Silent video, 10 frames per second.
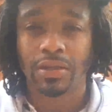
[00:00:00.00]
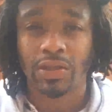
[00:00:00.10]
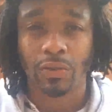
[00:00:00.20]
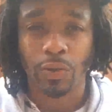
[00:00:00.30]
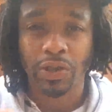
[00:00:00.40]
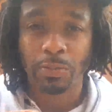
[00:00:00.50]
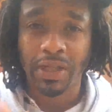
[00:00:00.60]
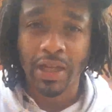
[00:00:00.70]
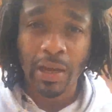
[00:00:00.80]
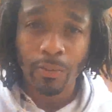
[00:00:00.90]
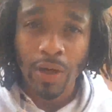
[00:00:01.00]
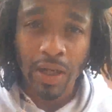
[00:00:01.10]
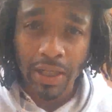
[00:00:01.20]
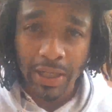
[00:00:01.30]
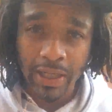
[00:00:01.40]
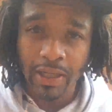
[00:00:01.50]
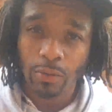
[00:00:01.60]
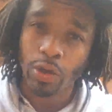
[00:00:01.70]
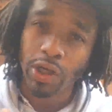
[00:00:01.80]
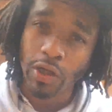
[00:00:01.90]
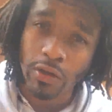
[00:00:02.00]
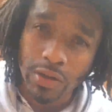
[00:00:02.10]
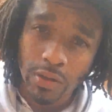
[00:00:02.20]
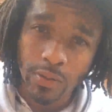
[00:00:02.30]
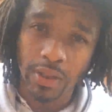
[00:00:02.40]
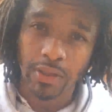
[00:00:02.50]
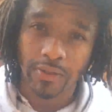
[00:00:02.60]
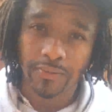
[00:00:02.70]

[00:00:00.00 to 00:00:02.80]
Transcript: So when you become one again, what are you going to do with it?